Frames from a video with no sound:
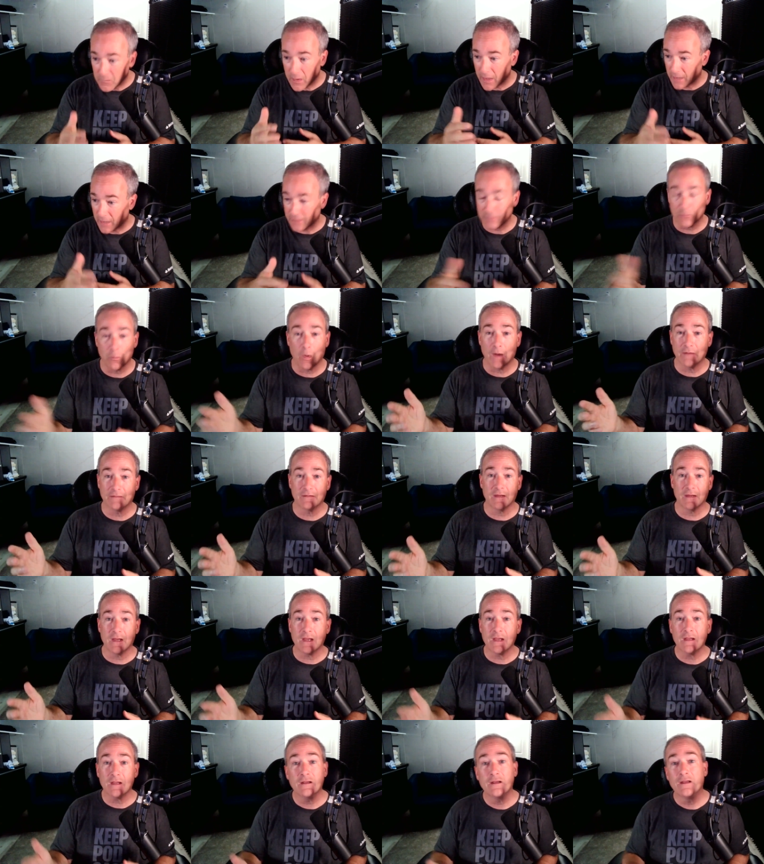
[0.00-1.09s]
X Y
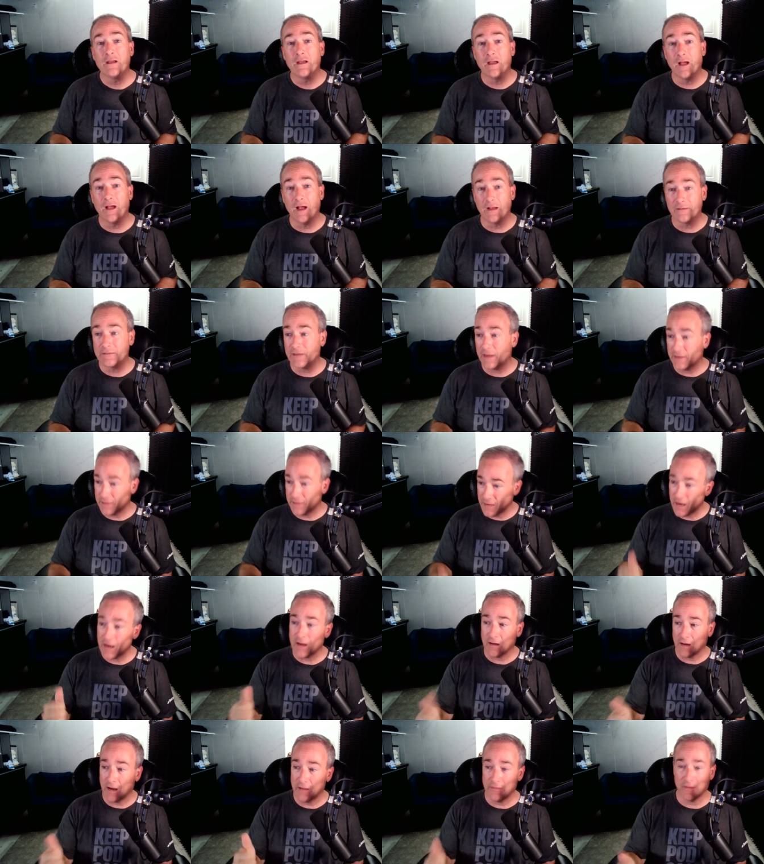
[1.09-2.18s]
Z. I say,
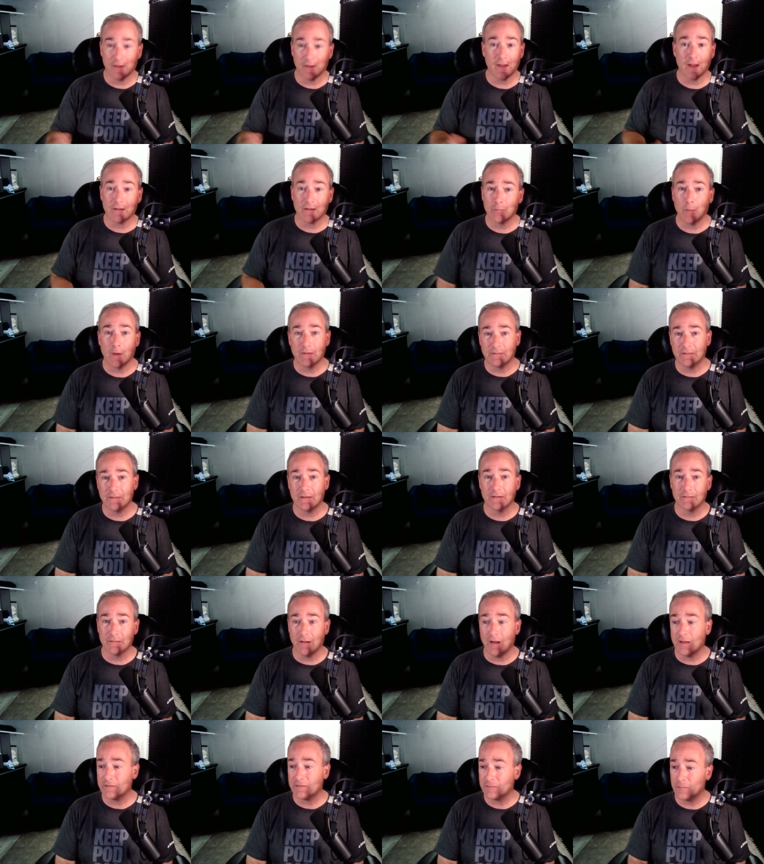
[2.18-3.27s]
yeah, I think X Y Z is
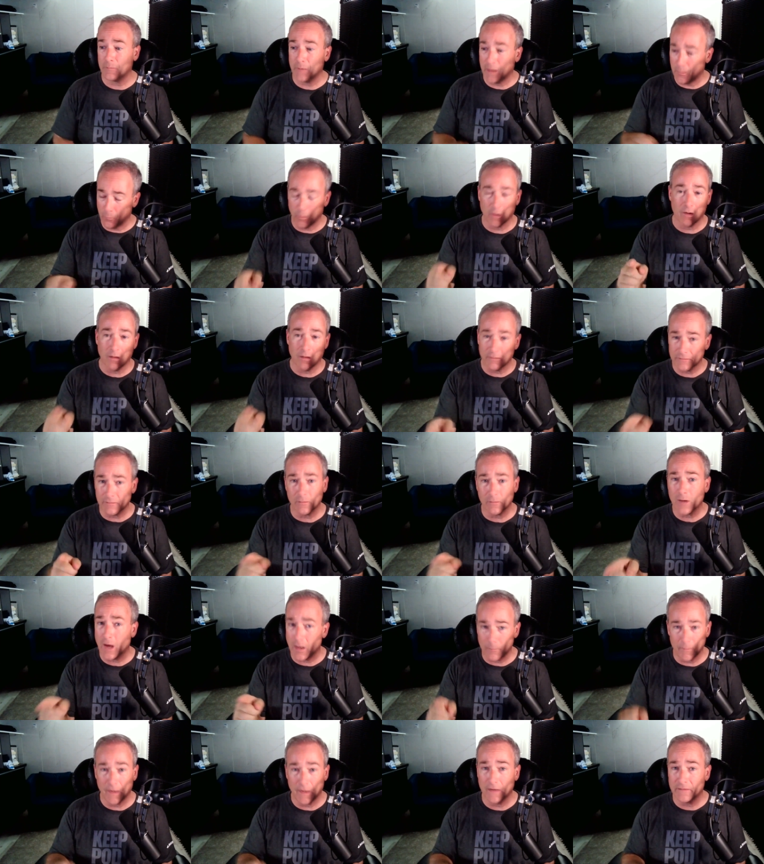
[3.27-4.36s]
awesome, and what also
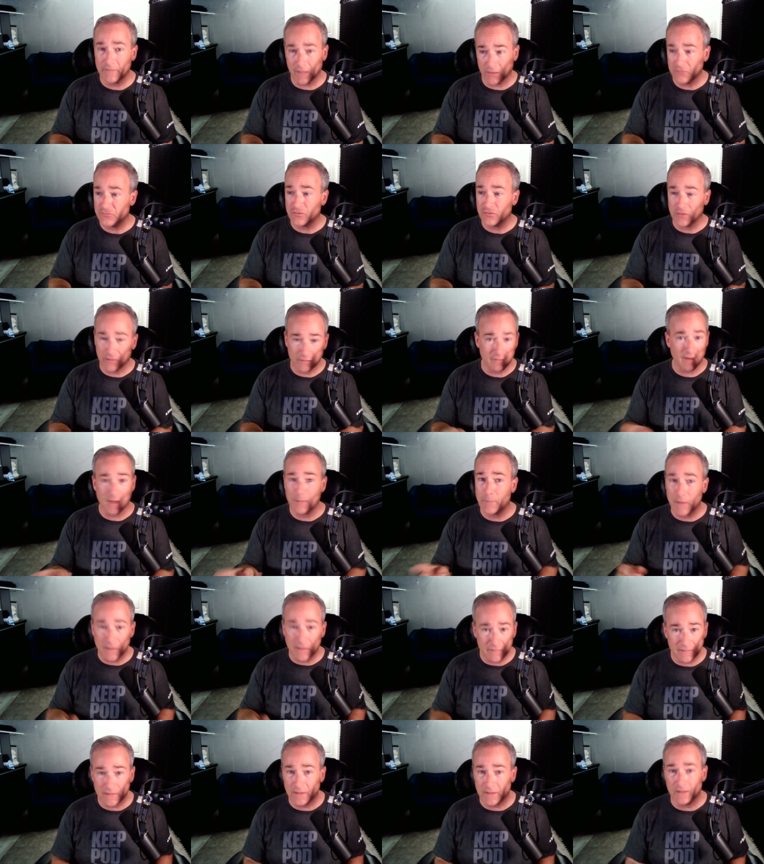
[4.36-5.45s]
caught my attention is A
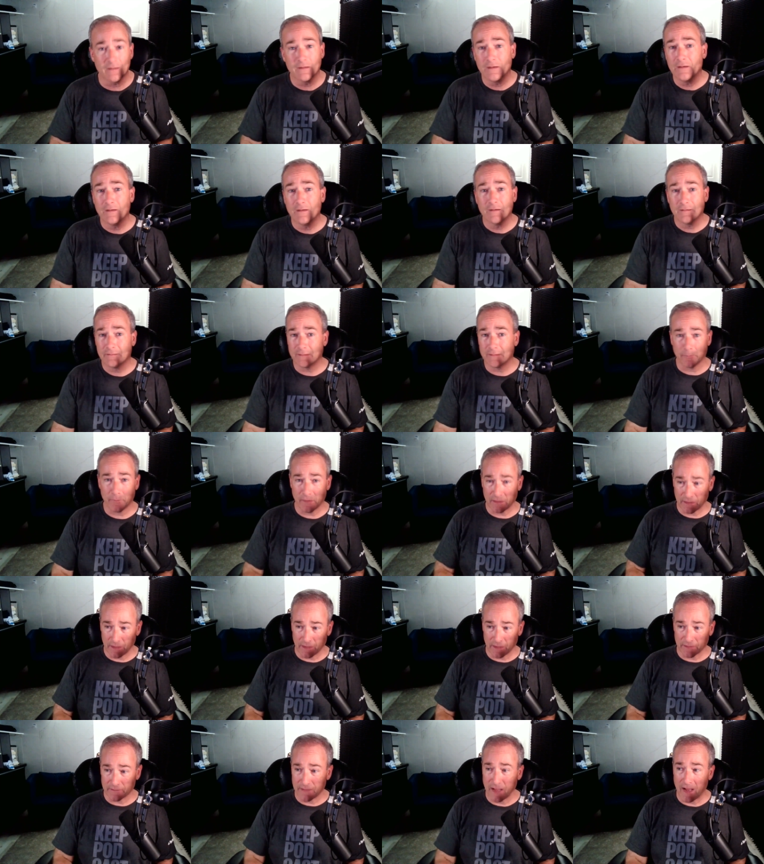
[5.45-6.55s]
B C. Something
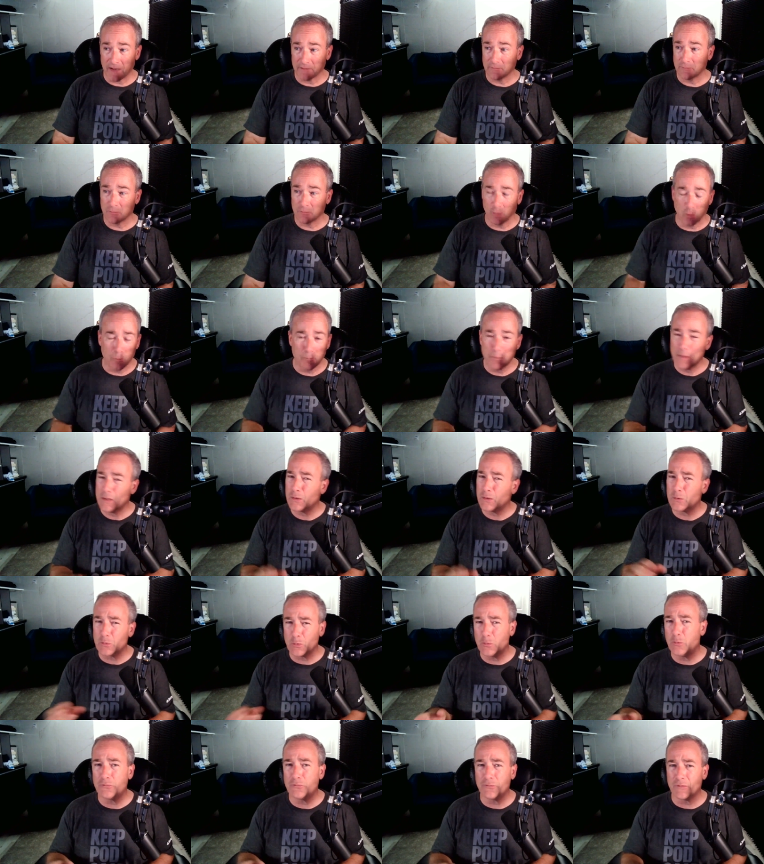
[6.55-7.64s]
like that. Don't be
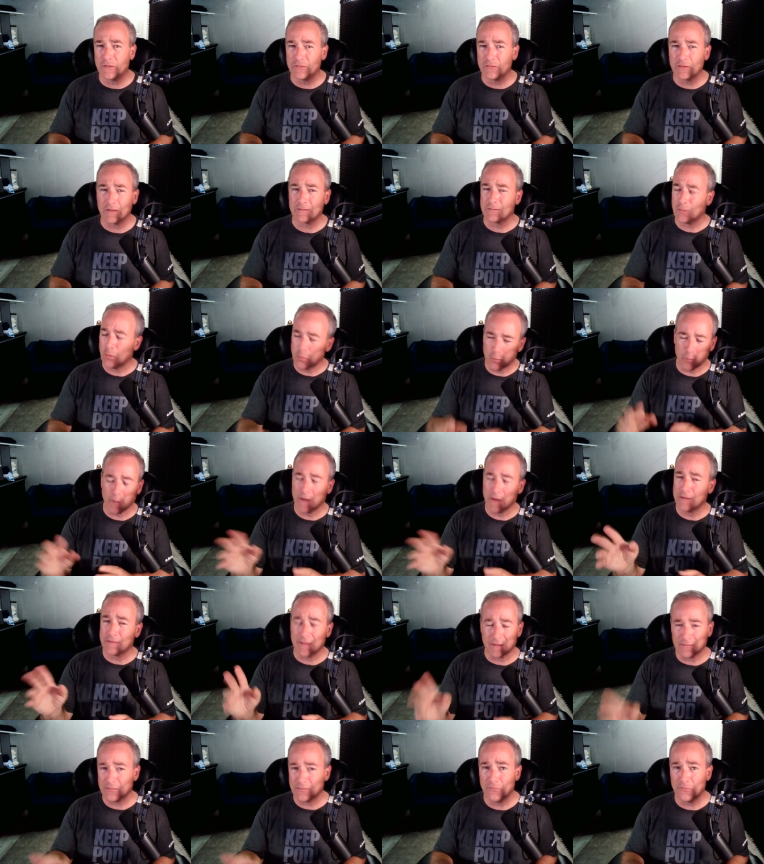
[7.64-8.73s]
aloof and just, oh, great,
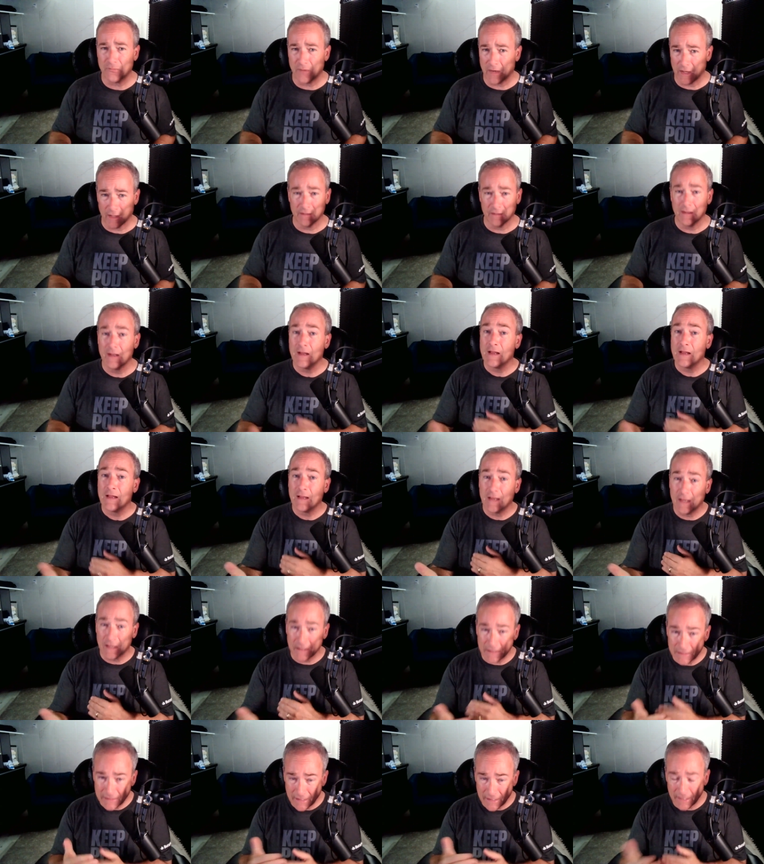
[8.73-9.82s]
that's a fan.
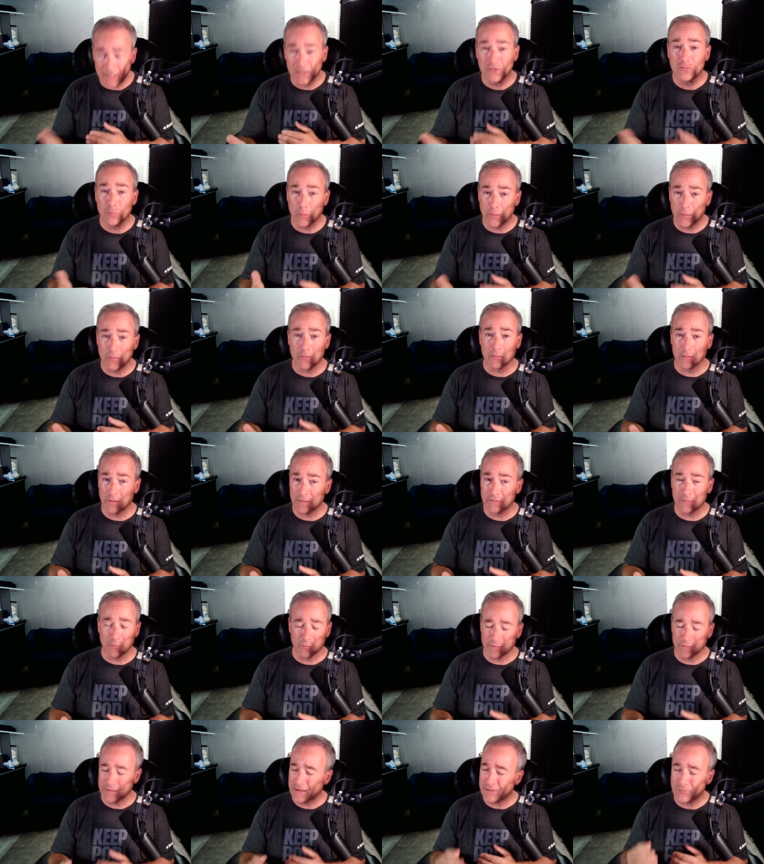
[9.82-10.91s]
Engage with your
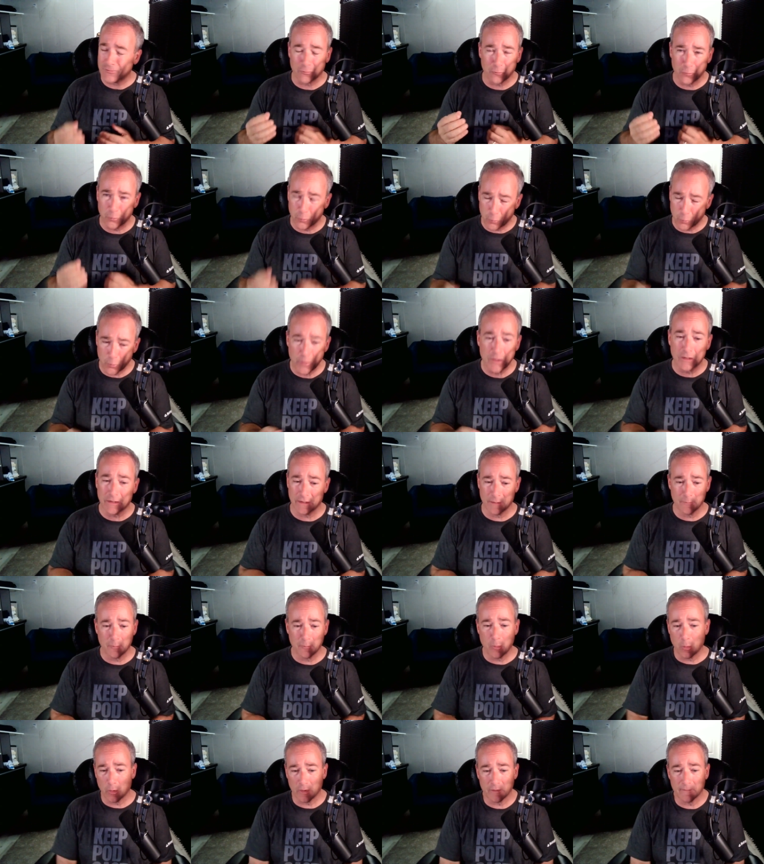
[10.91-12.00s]
listeners. That's really
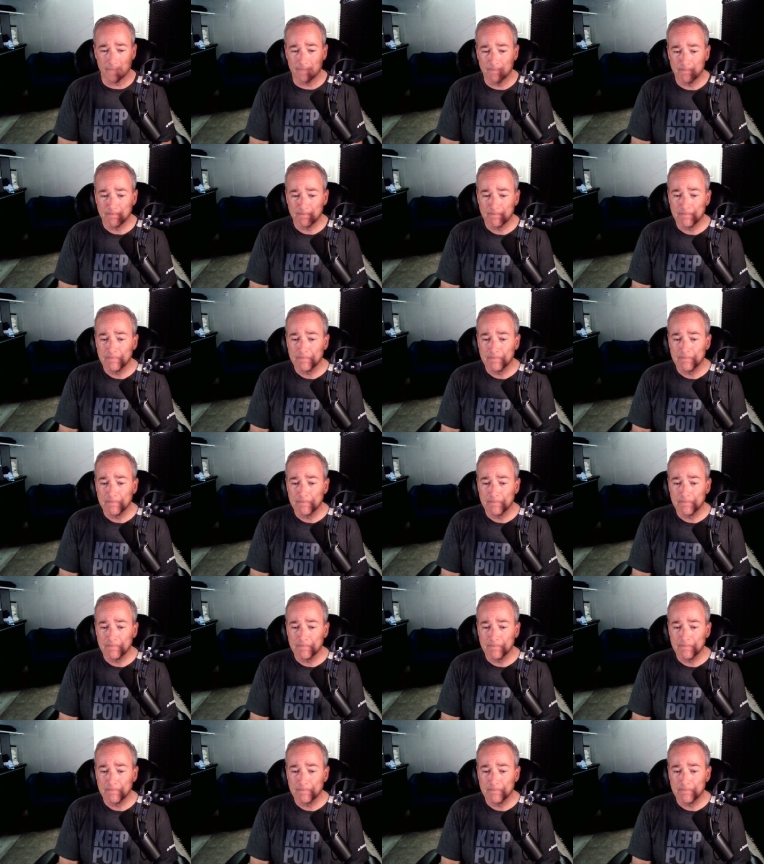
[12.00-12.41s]
important.